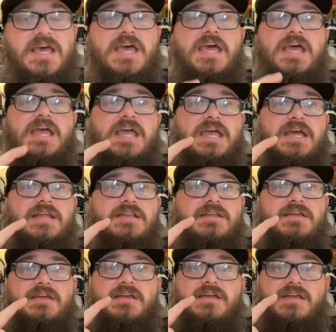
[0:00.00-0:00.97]
and
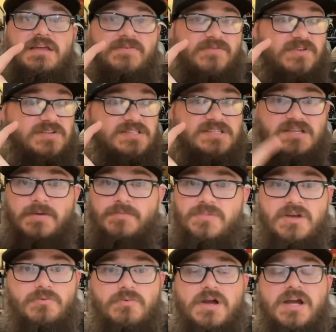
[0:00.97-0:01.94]
if it's
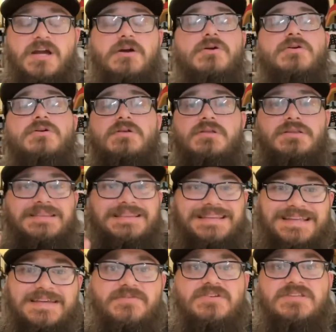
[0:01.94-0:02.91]
something rare,
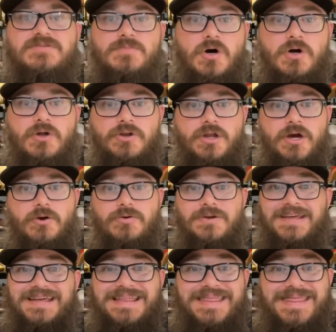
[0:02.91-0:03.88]
leave a small note.
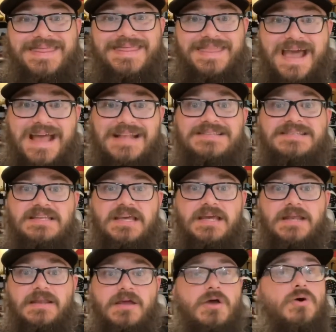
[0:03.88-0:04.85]
That's
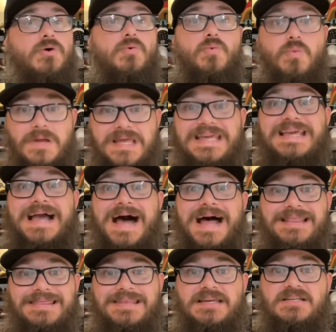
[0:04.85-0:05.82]
it. We
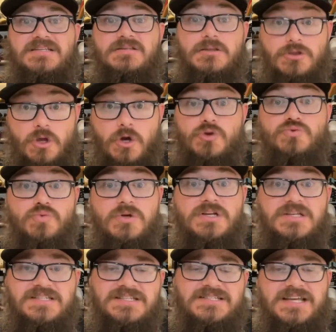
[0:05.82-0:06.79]
got this. Those were
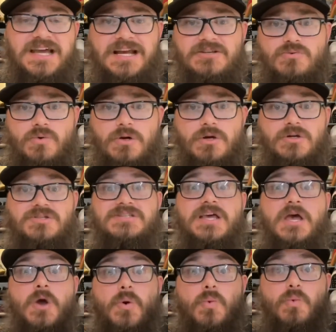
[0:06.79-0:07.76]
his exact words.
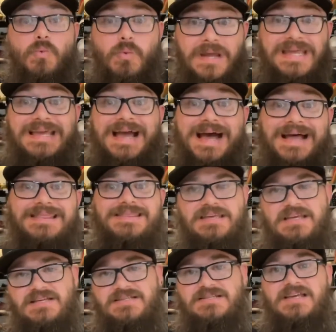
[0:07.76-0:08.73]
We got
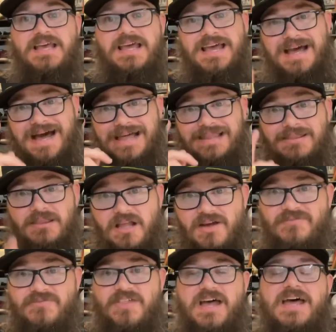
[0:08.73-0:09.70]
this. I
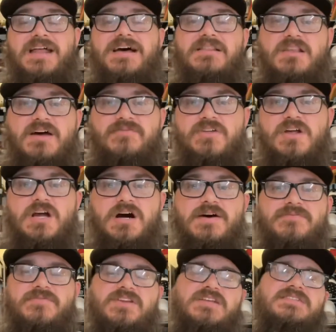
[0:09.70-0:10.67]
love that. I love the
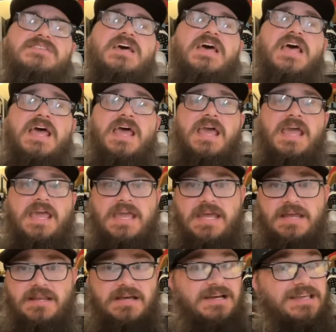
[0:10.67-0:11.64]
confidence.
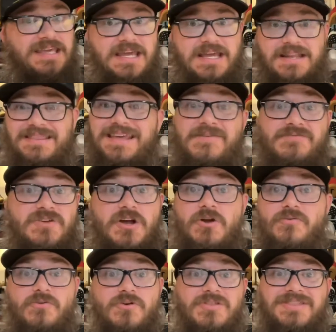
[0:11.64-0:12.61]
And again, they've done
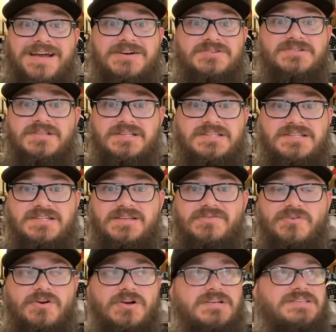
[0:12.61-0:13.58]
over 1,000 listings
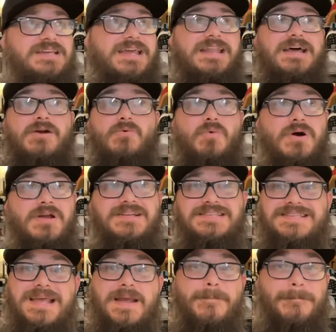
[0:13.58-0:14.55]
for us, and I want to
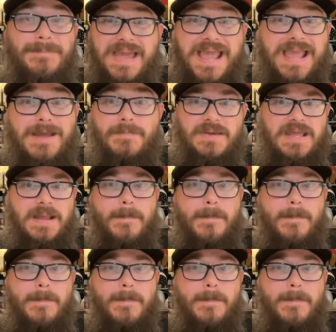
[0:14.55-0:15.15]
say maybe